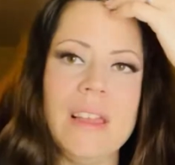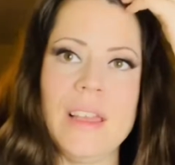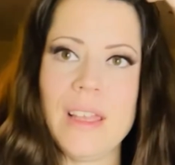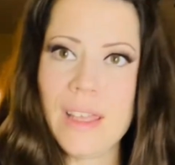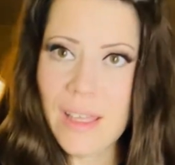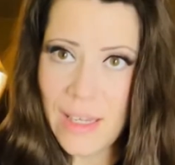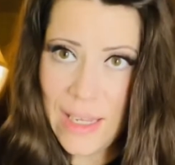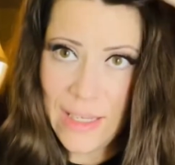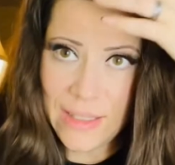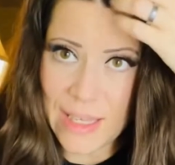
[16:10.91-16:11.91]
and
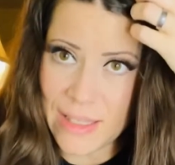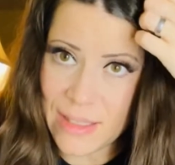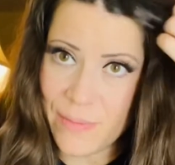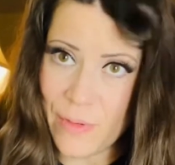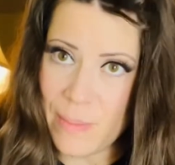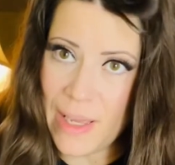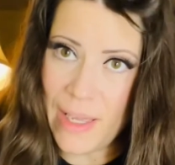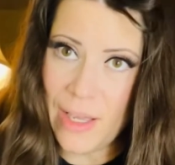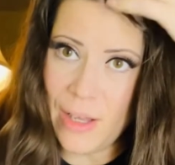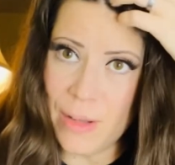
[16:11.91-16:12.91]
he's asking for my
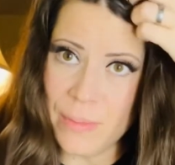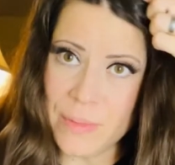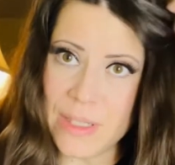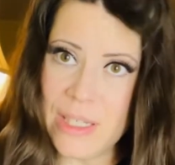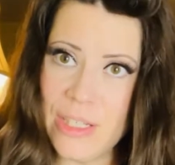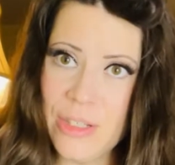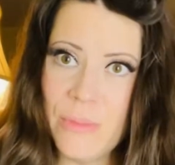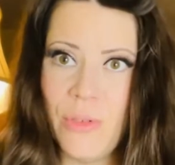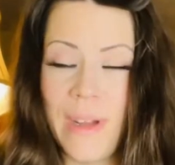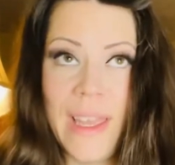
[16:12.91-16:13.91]
help to teach him
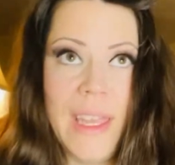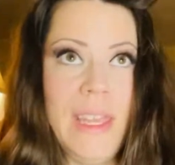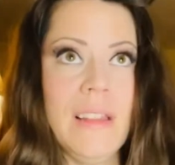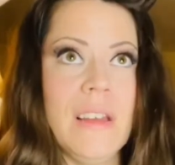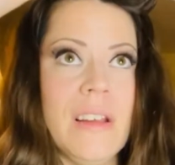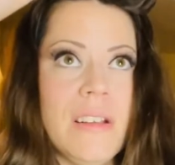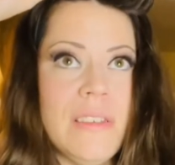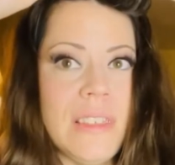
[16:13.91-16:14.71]
the way he learns,